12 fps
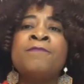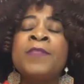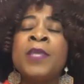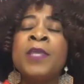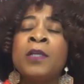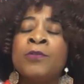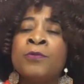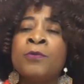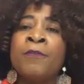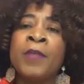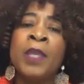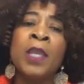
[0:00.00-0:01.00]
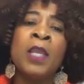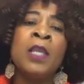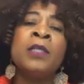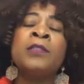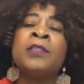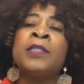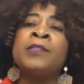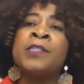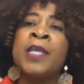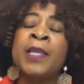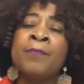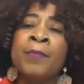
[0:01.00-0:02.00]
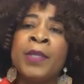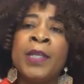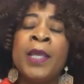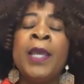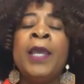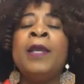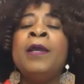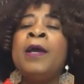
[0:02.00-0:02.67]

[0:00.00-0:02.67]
think through things and take a minute,